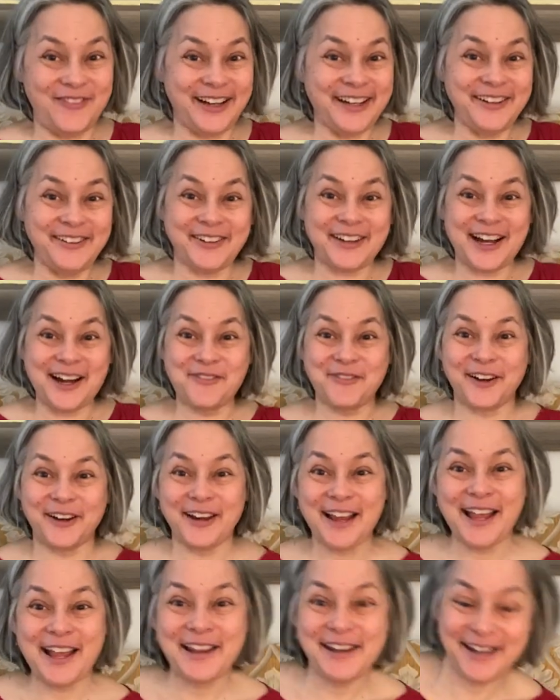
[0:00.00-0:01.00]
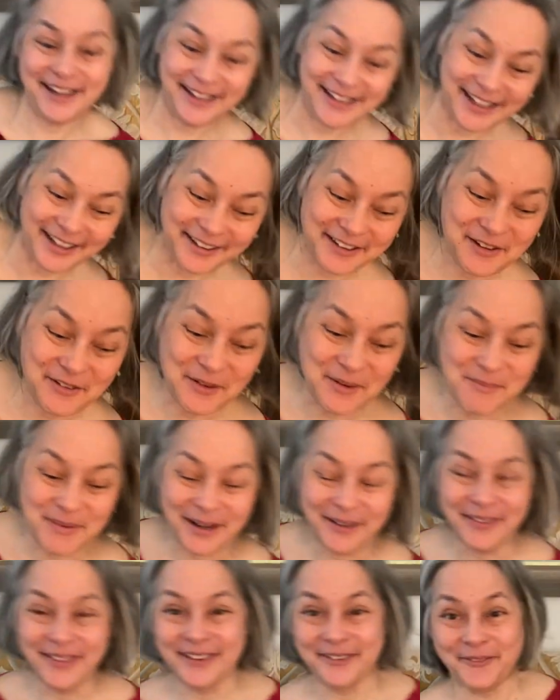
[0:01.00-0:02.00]
my new cover and tell you
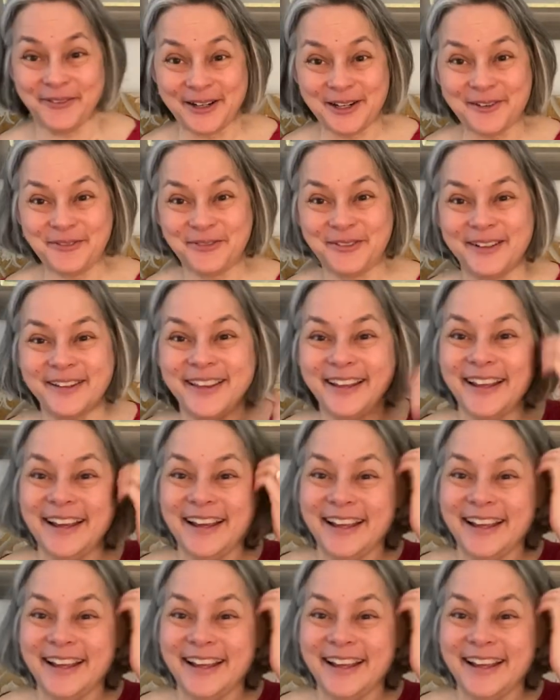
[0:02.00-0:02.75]
about the wonderful